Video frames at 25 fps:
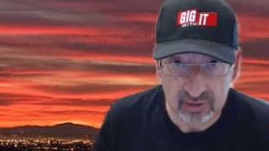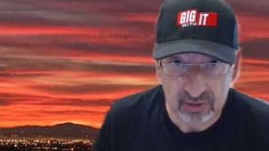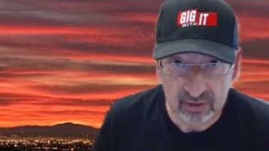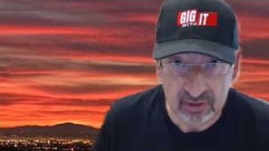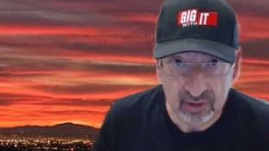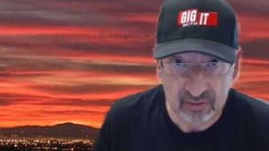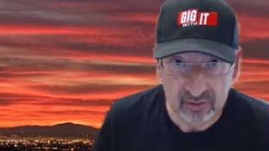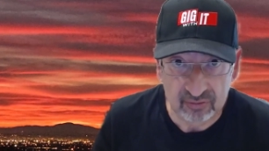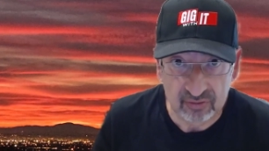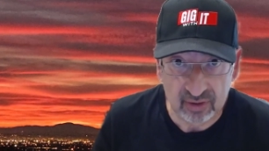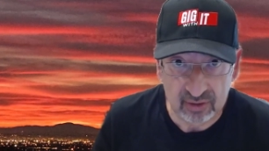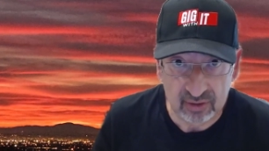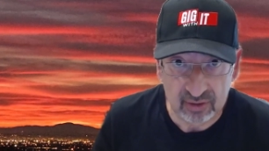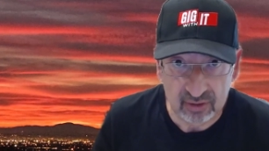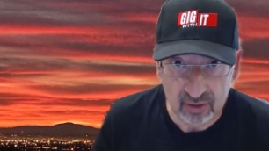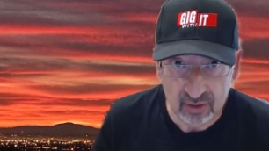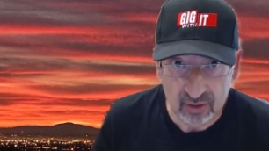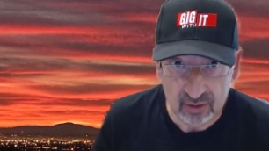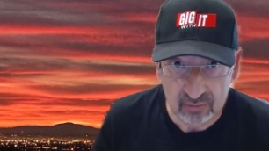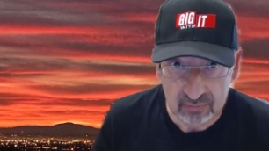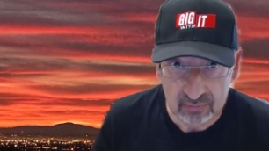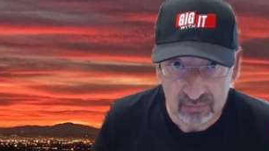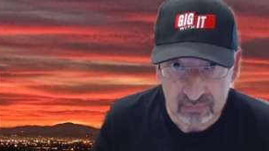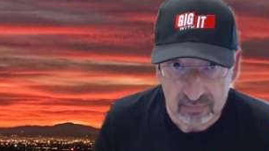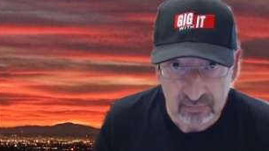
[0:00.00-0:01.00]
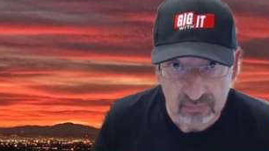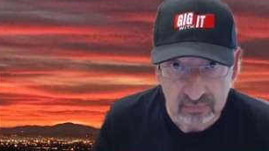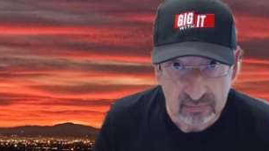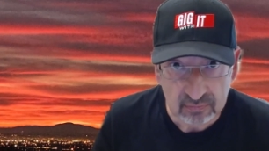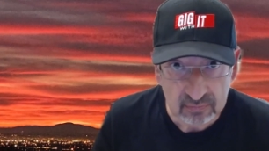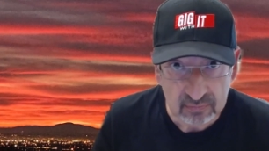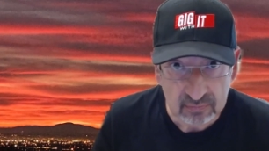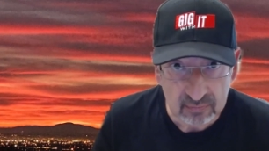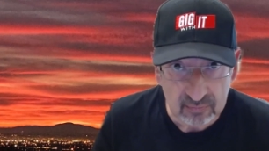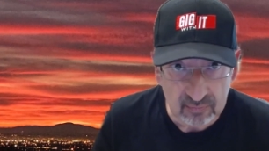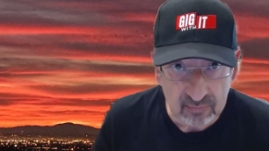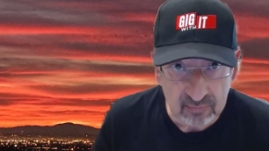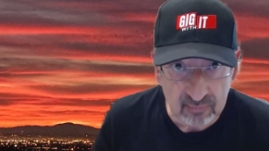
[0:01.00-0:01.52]
Elon said no,
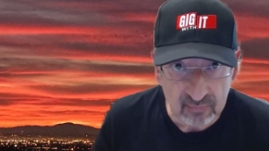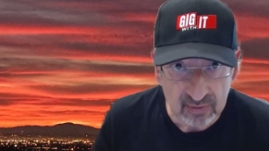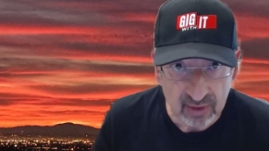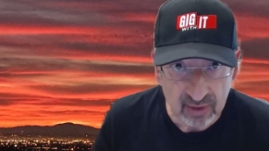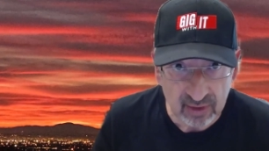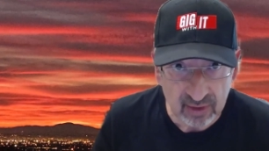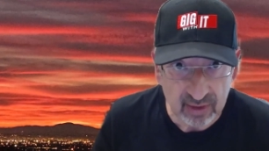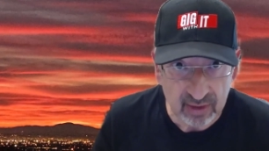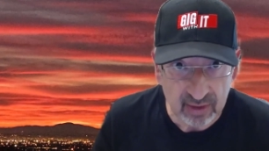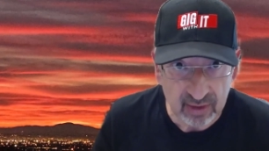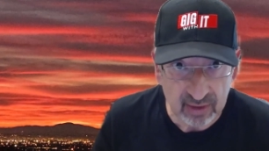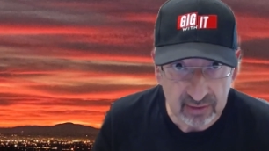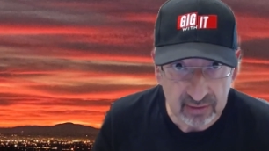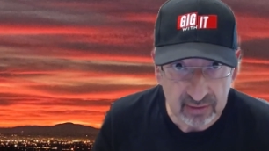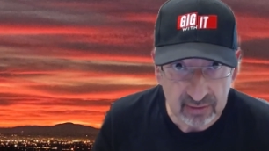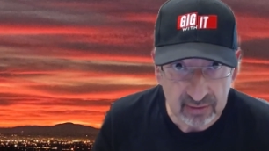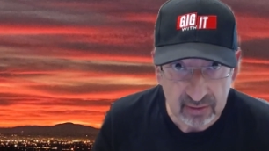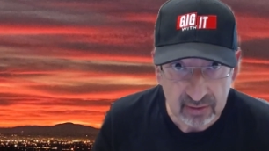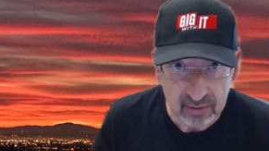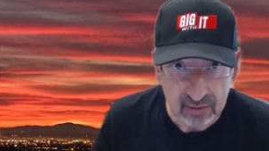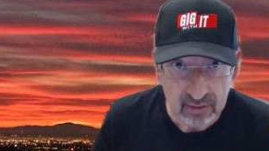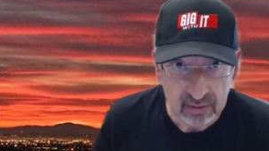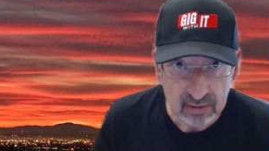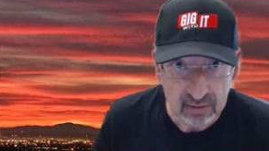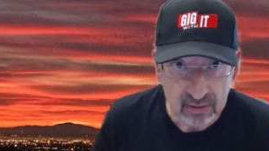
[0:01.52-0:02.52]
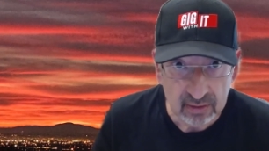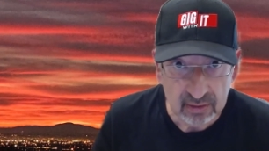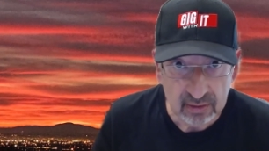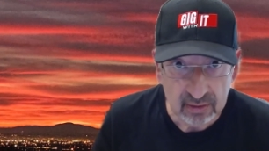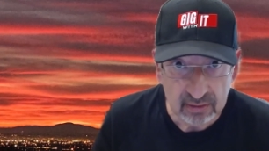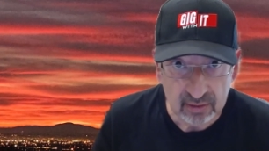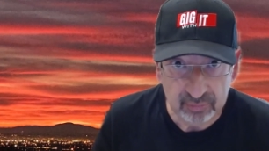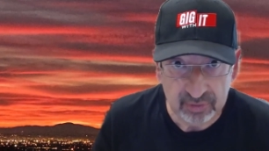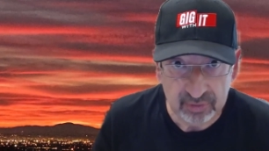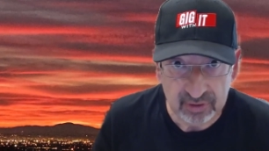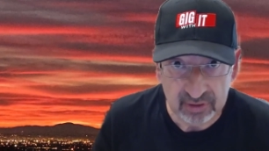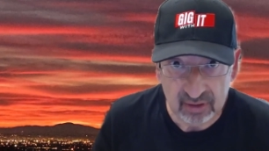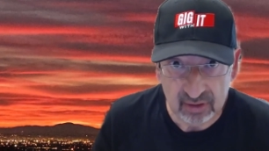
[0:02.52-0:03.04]
and
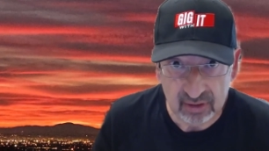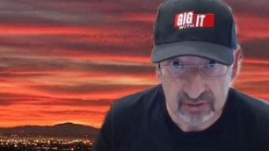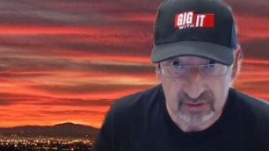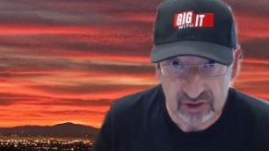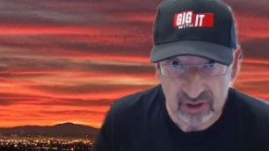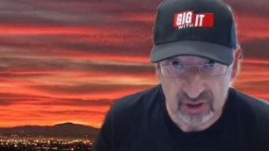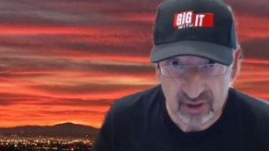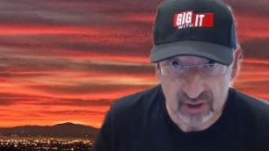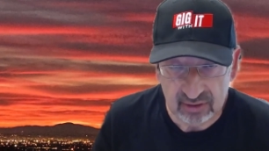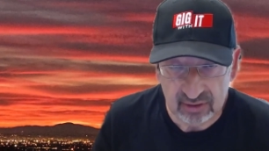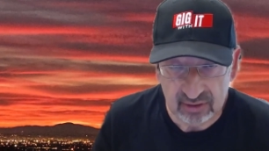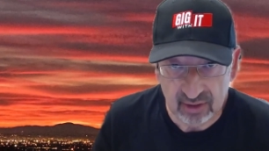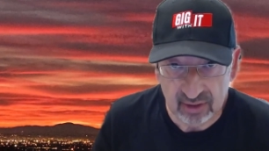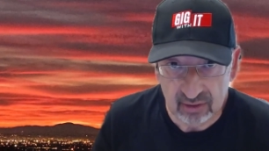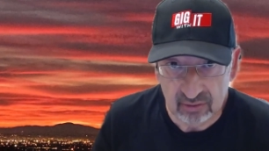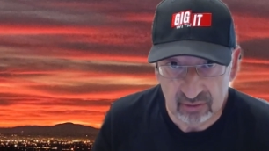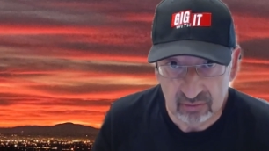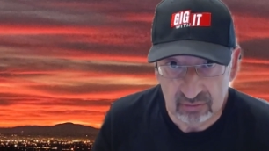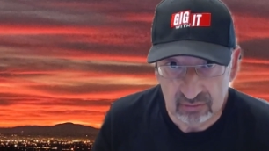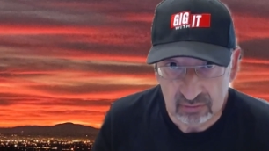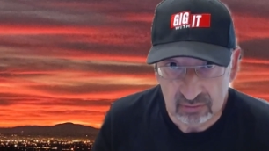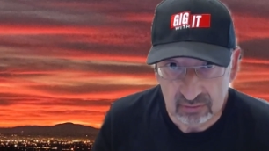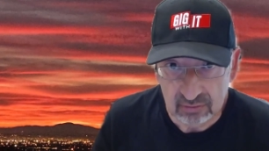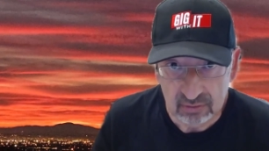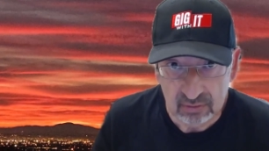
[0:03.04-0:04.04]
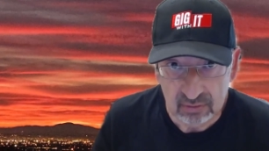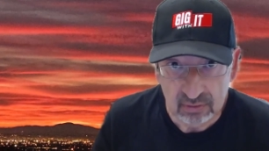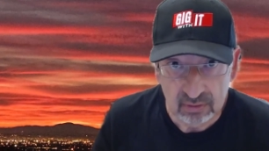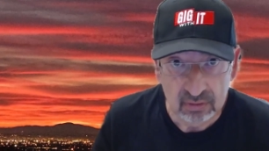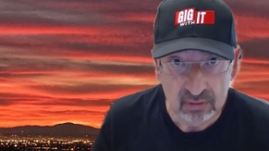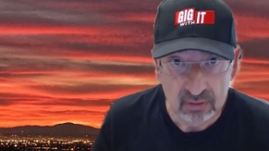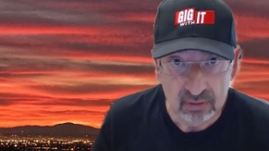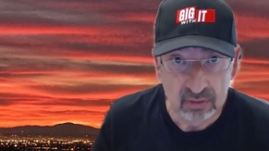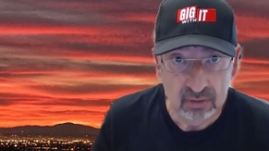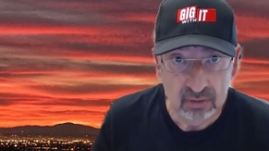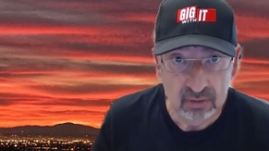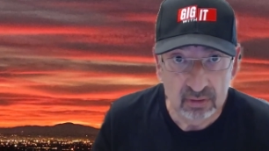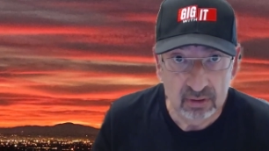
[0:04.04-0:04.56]
the bill got shot down.
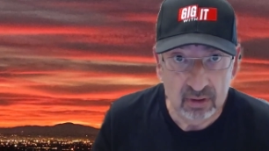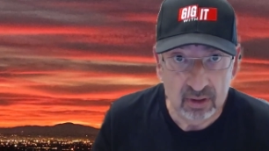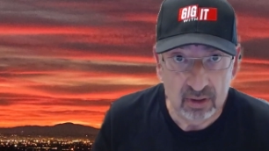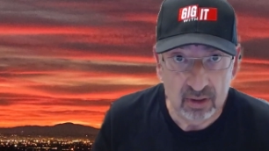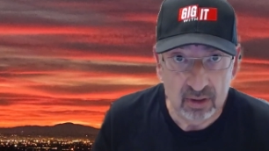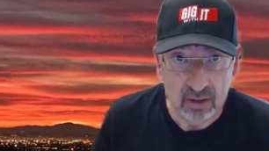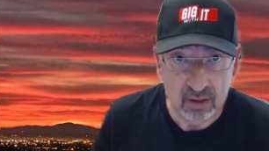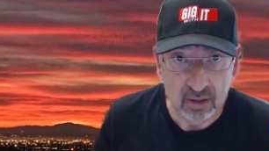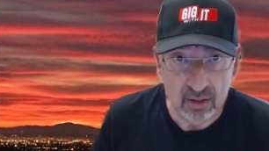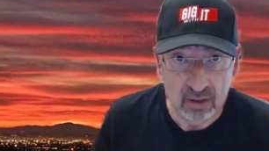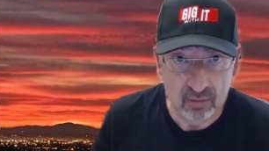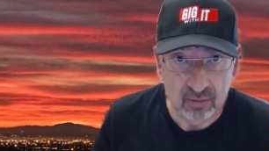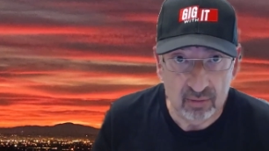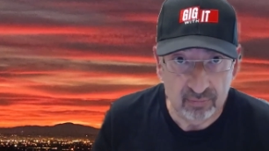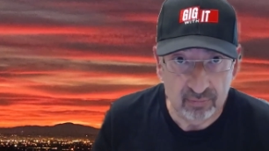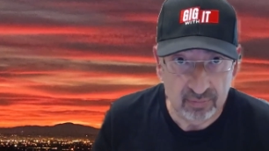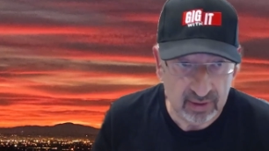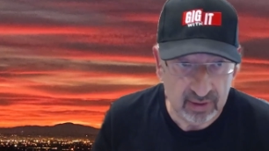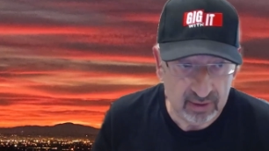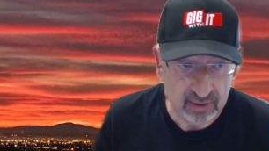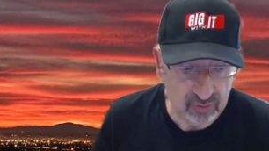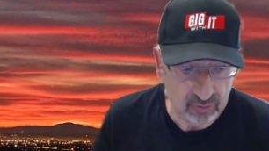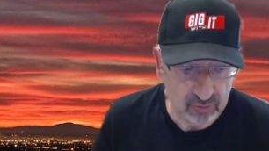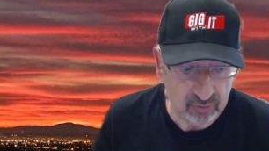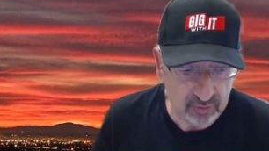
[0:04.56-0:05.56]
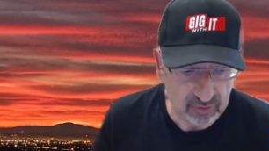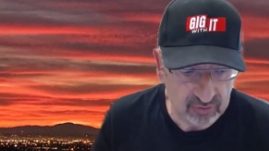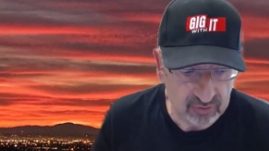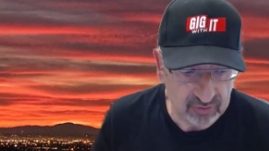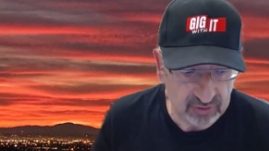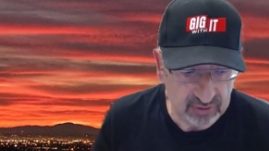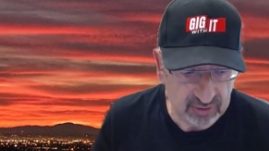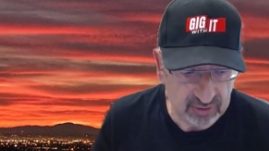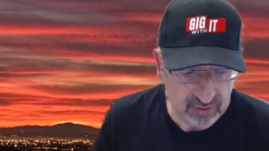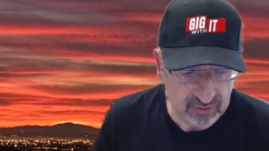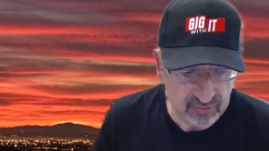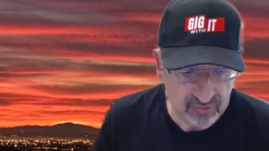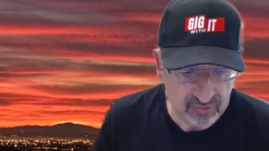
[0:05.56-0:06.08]
Now supposedly
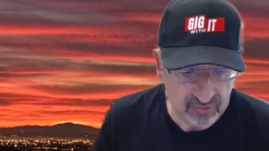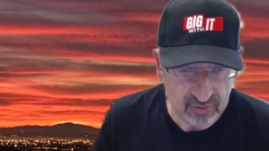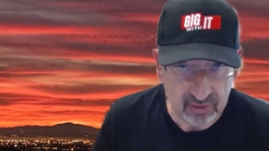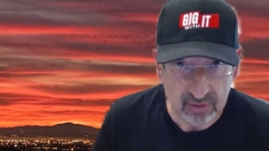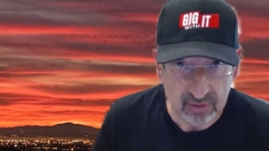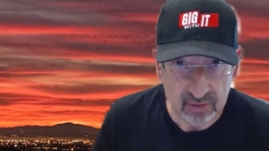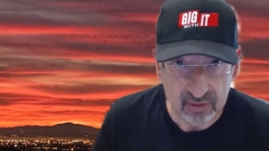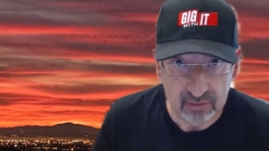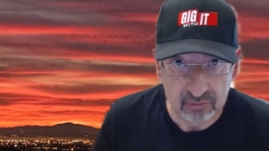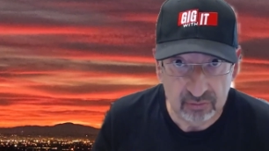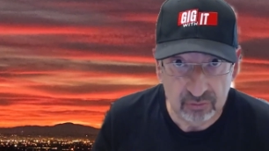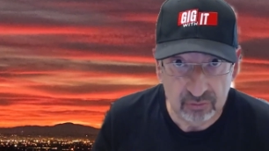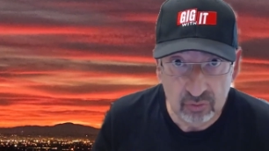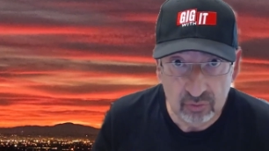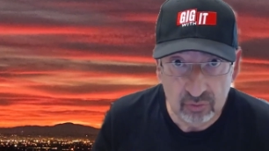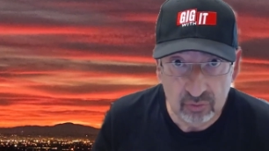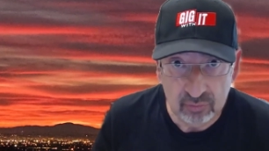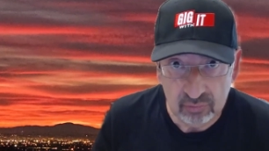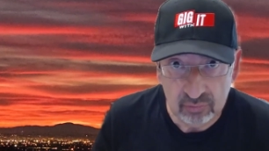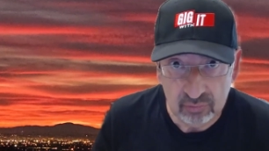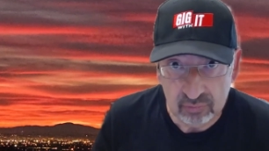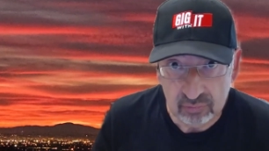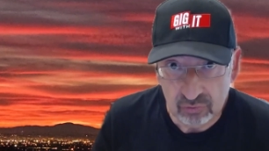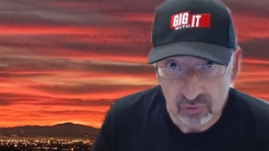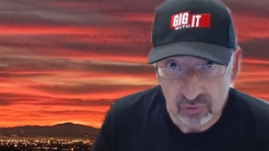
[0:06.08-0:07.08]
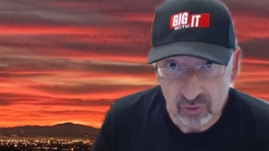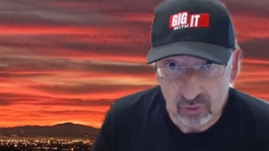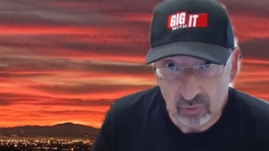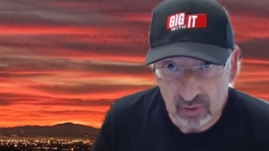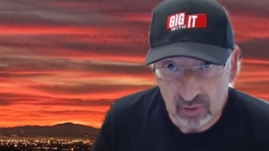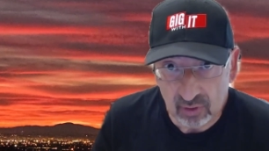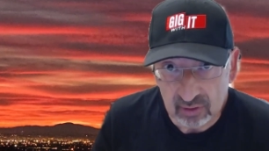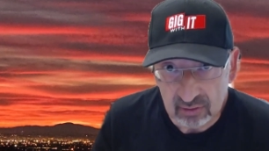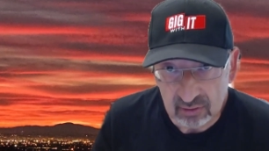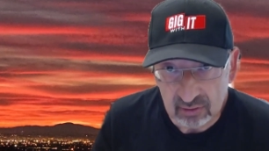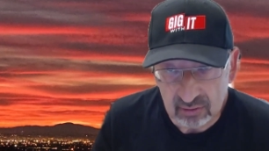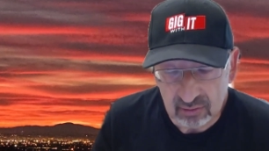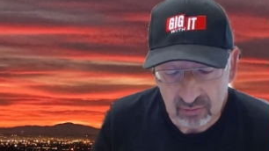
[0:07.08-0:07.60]
there's a new
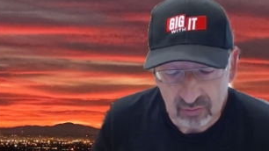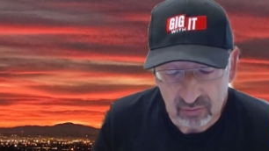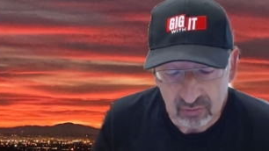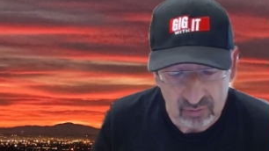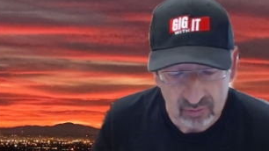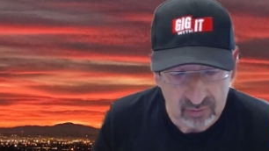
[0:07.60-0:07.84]
one, so,